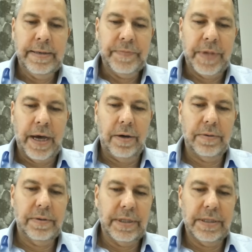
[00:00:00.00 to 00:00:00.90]

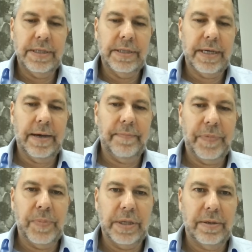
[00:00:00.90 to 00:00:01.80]
Now, this is a
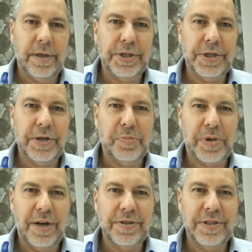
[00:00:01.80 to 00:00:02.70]
metallurgical
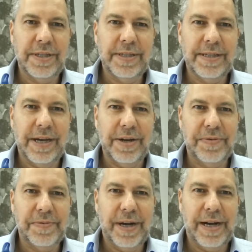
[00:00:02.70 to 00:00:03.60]
process,
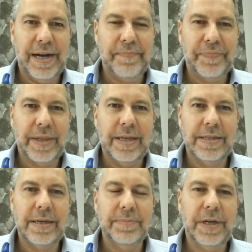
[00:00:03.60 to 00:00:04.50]
so
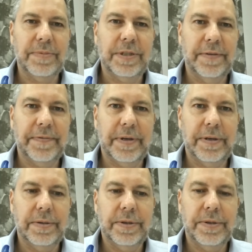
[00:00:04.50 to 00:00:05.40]
it's sometimes
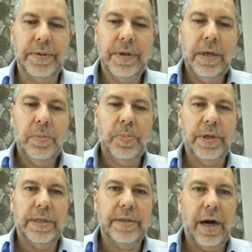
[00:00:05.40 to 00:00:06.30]
difficult to
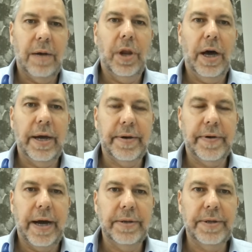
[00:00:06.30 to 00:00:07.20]
put a timeline
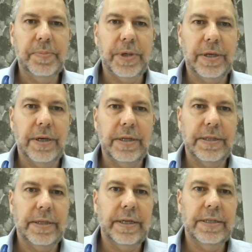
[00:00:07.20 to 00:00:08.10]
around it
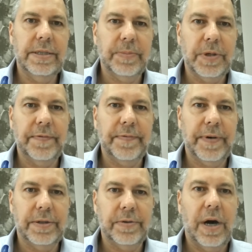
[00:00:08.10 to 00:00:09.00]
because it is a bit of
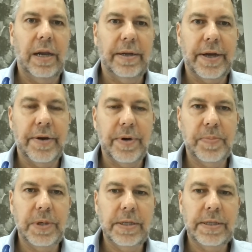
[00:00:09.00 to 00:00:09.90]
a trial and error
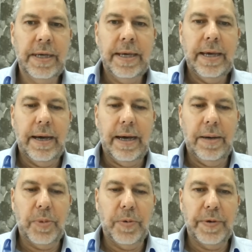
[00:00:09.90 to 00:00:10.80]
piece,
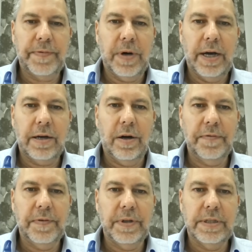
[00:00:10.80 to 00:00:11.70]
but we've high
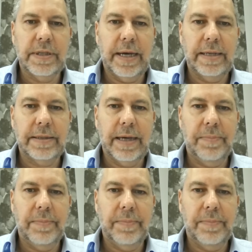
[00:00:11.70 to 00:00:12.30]
confidence that